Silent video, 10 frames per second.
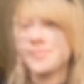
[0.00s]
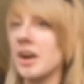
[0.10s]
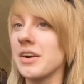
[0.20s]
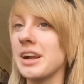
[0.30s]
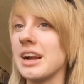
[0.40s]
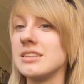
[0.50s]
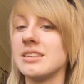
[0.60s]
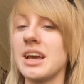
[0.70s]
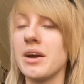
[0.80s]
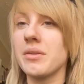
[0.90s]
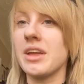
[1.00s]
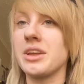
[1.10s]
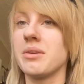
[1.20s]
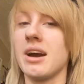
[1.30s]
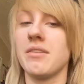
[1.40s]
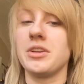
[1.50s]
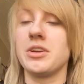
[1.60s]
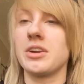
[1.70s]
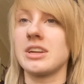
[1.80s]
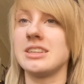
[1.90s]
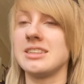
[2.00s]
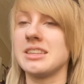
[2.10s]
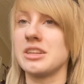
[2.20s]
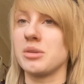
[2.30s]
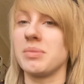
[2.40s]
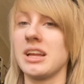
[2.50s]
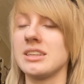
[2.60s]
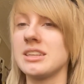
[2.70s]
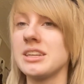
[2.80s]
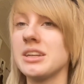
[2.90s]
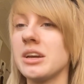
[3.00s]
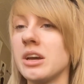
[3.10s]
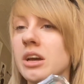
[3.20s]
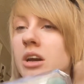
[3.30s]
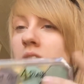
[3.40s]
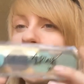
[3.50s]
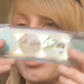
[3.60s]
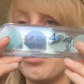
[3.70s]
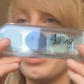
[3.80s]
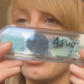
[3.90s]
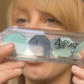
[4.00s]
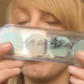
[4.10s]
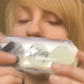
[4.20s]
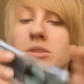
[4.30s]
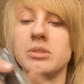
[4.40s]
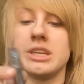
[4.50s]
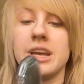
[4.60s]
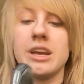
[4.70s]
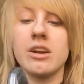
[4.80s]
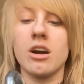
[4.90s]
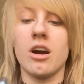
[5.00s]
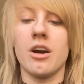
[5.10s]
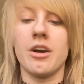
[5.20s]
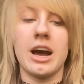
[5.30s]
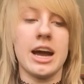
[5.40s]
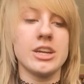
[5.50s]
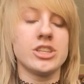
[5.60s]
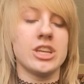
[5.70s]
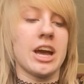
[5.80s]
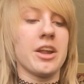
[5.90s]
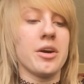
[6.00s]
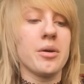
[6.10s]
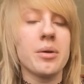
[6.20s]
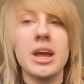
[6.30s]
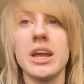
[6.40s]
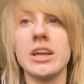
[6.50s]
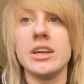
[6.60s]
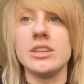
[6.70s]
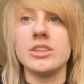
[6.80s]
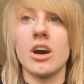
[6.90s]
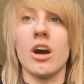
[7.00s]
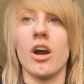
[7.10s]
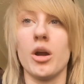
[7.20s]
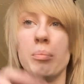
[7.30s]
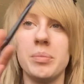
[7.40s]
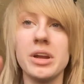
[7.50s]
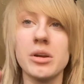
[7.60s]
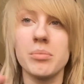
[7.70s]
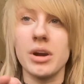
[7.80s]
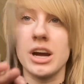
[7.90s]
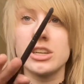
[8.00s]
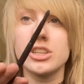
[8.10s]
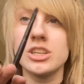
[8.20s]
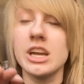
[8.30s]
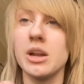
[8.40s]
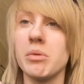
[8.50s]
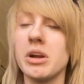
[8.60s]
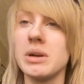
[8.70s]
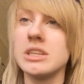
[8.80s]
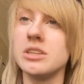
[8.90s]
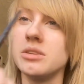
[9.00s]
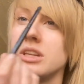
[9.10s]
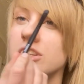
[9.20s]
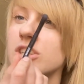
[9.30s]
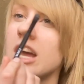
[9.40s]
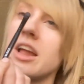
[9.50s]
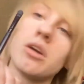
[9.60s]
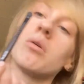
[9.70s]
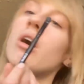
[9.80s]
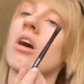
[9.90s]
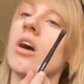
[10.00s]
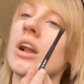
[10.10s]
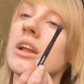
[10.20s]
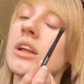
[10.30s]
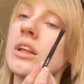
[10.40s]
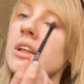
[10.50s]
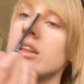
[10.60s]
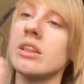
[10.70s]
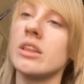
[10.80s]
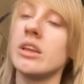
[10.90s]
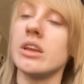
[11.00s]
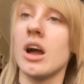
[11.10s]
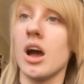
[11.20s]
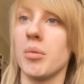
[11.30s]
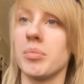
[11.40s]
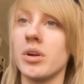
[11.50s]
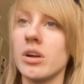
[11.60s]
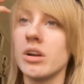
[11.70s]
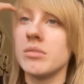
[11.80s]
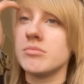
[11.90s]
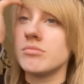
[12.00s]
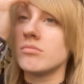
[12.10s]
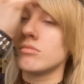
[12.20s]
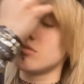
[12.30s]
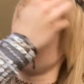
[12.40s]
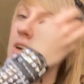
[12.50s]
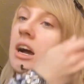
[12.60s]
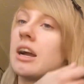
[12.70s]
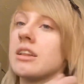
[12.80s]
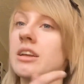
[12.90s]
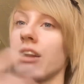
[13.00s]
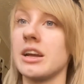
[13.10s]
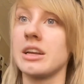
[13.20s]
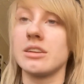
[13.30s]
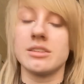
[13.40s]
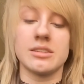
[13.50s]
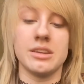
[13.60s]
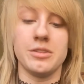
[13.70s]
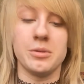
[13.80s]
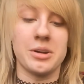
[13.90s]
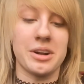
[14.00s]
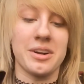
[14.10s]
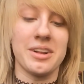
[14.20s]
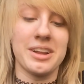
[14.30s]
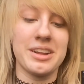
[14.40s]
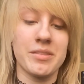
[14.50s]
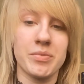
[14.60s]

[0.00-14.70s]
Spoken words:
Okay guys, now that you have your concealer blended, we are going to take our eyeshadow and our bigger brush, and we're going to do the shadow on the upper eyelid, I guess, if you want to call it.